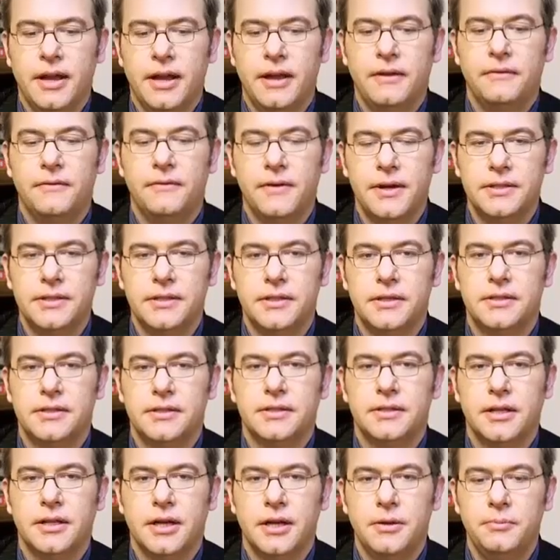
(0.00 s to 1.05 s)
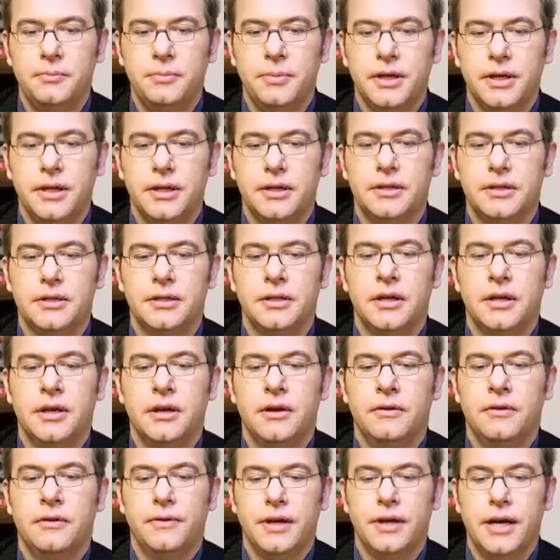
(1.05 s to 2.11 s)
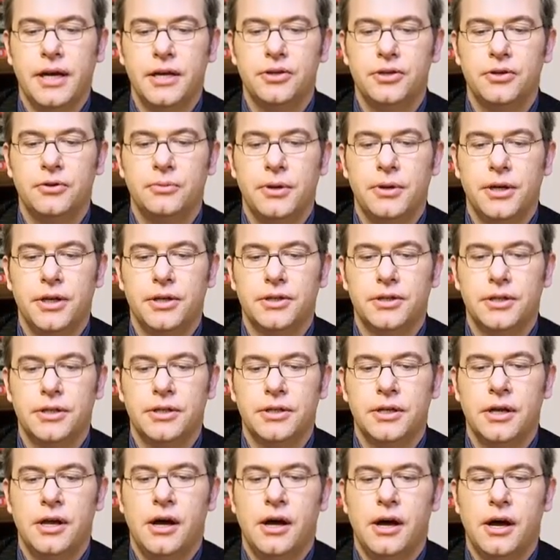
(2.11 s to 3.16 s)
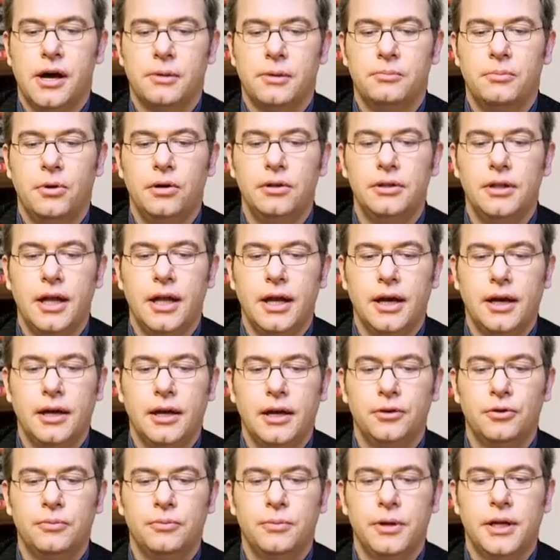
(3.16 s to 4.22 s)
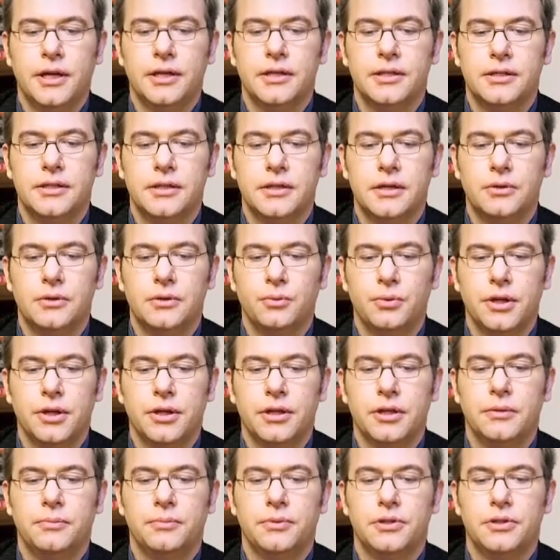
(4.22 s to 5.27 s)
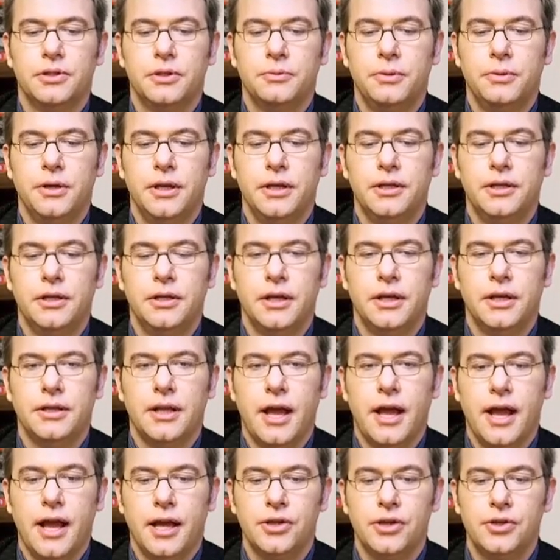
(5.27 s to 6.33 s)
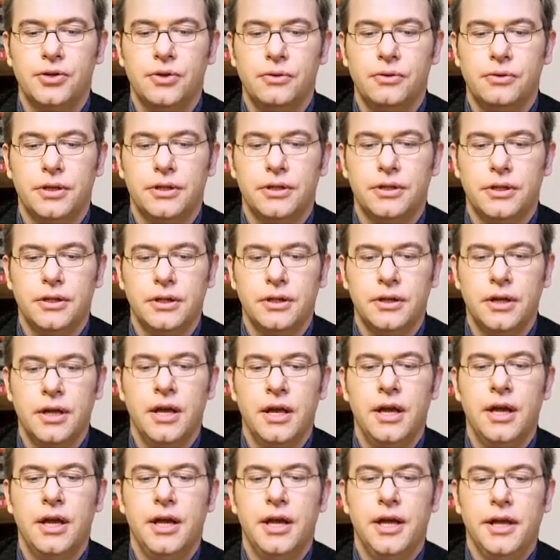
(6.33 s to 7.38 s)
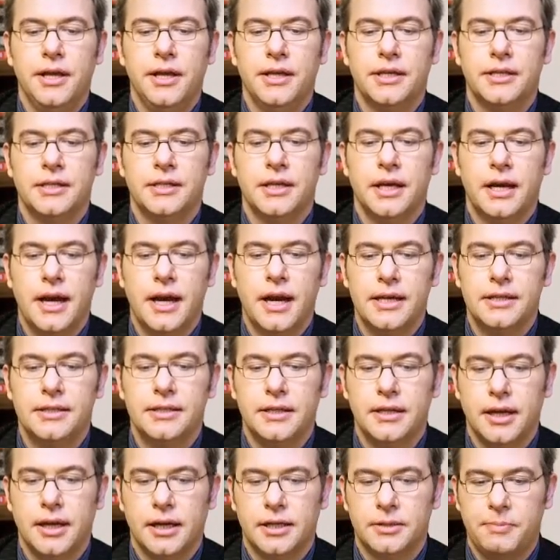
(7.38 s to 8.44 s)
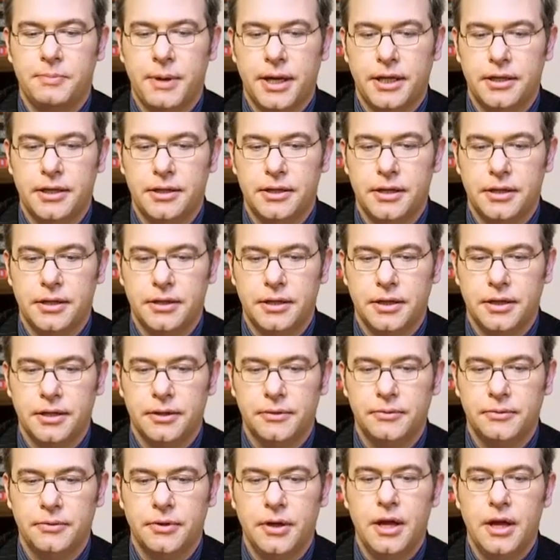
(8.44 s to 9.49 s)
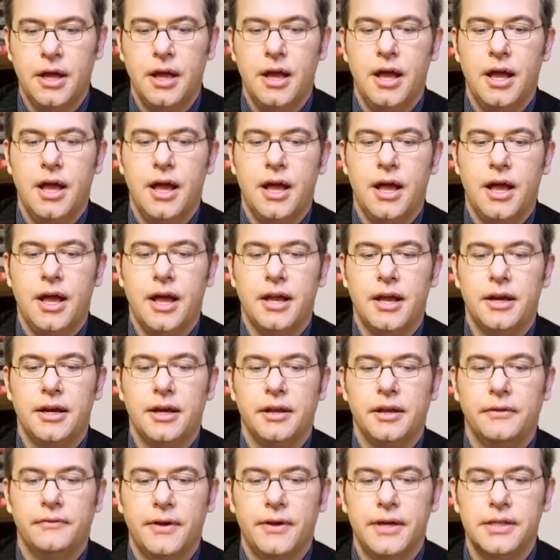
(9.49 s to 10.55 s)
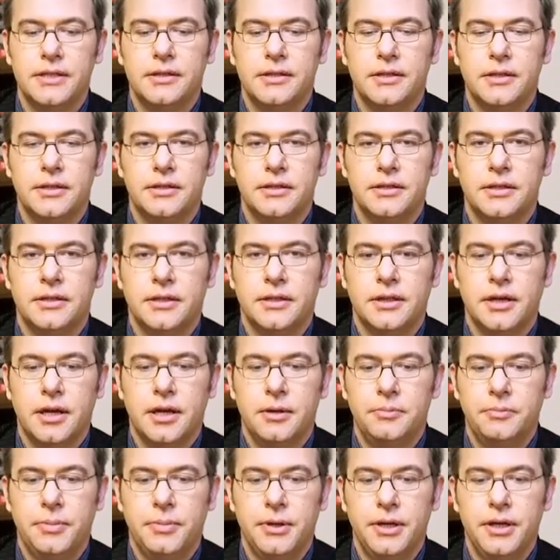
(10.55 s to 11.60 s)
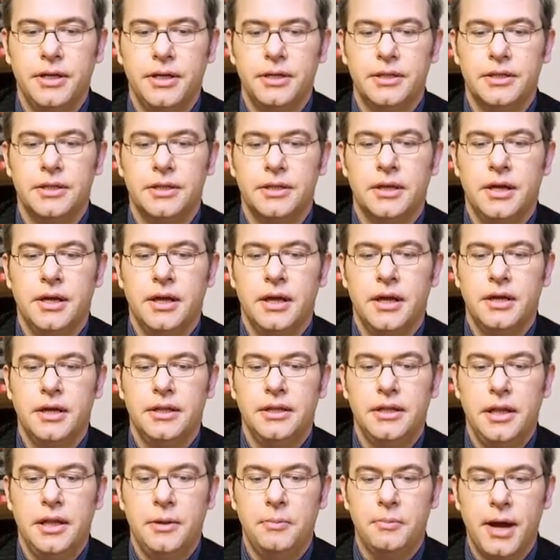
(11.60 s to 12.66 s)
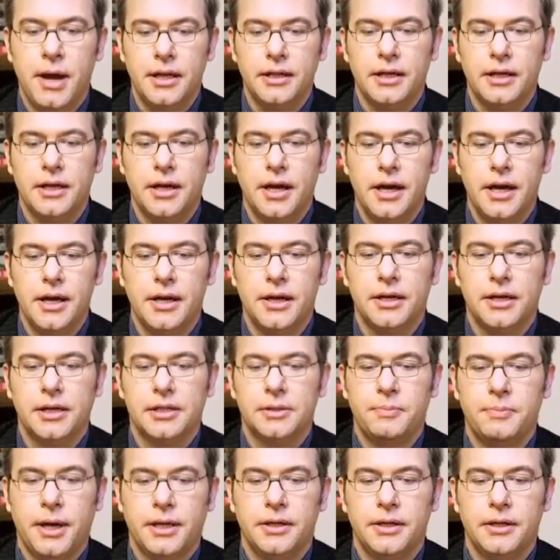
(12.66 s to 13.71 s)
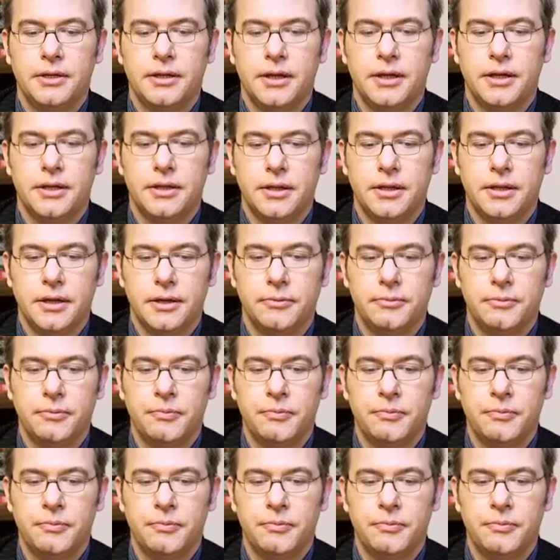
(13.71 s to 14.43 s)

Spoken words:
Investors, companies, financial managers are more likely to be concerned with possibility that actual return is less than expected return. And investors, companies demand higher expected return.